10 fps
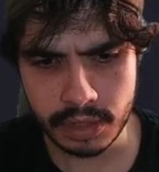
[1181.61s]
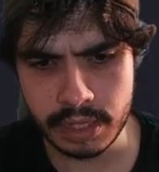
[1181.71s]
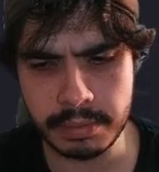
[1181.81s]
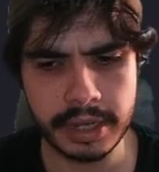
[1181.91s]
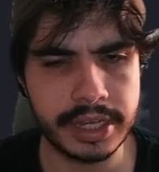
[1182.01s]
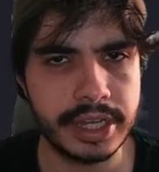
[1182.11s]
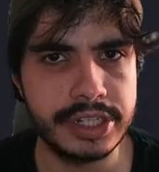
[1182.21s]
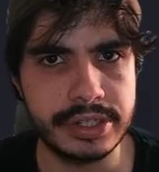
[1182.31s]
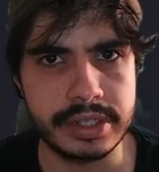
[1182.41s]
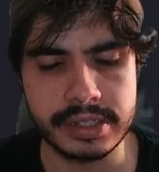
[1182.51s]
in my
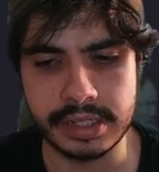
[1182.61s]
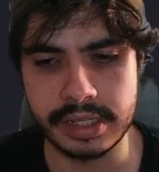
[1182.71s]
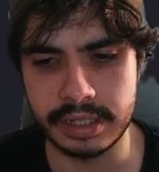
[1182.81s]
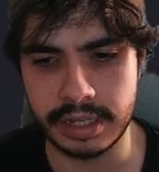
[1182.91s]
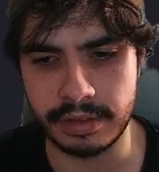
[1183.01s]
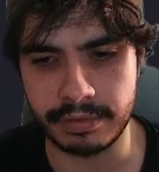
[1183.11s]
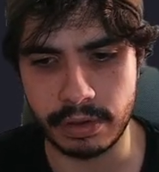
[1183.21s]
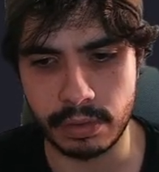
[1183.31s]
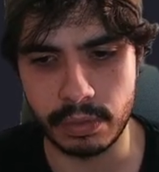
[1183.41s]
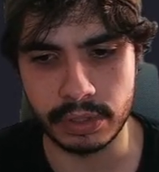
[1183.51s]
case, you can see here that I've
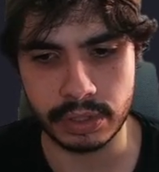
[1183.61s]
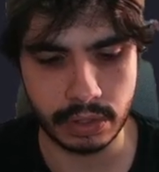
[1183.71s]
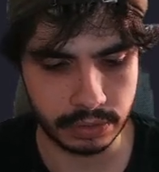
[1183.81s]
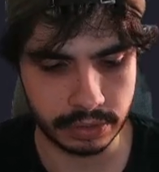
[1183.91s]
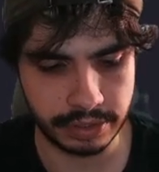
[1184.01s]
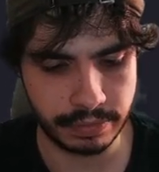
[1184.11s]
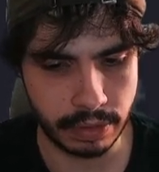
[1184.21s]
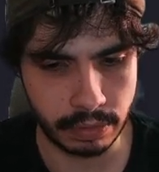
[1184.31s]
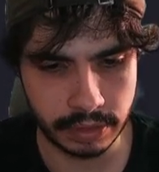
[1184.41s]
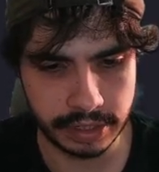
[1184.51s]
got one called
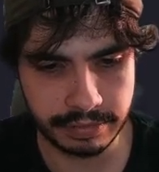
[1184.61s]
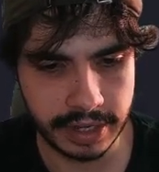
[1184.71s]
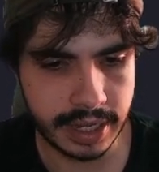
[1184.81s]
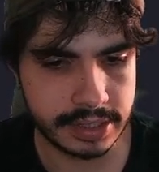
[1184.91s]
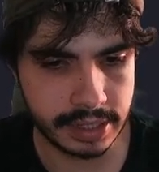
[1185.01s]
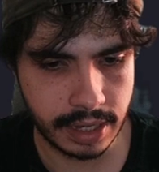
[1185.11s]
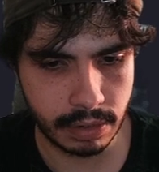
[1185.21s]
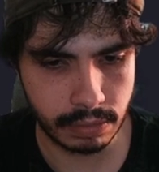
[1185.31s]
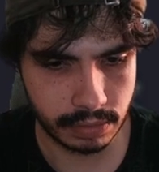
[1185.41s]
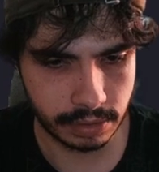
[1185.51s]
default. And if I cut it
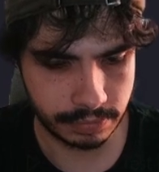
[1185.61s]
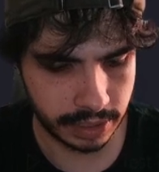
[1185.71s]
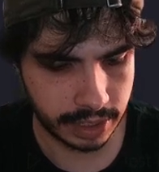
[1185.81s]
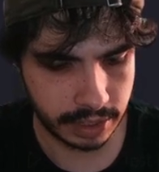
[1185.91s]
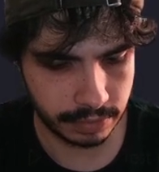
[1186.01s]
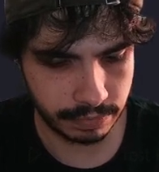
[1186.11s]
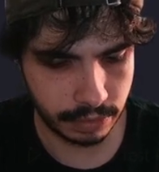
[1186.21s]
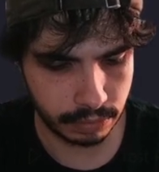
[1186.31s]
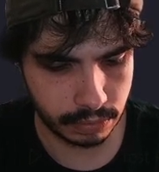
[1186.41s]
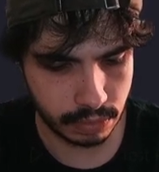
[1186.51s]
out, if I cut
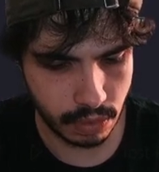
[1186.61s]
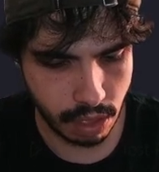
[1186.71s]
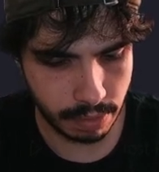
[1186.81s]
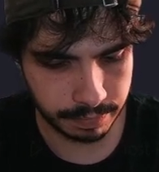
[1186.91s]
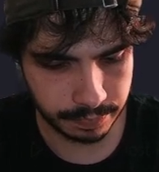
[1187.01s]
default with it,